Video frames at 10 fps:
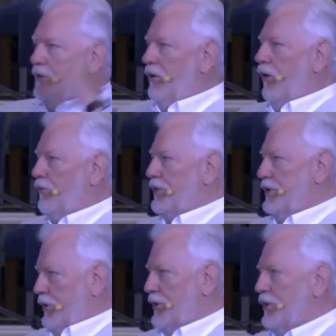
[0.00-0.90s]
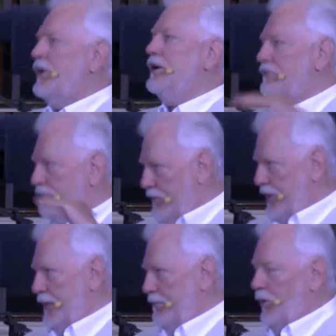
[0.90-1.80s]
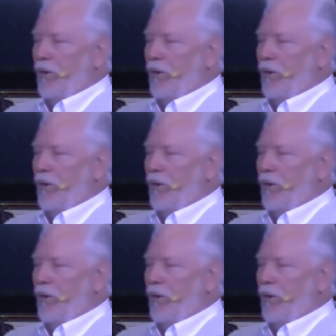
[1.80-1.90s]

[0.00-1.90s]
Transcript: over your freedom. Oh,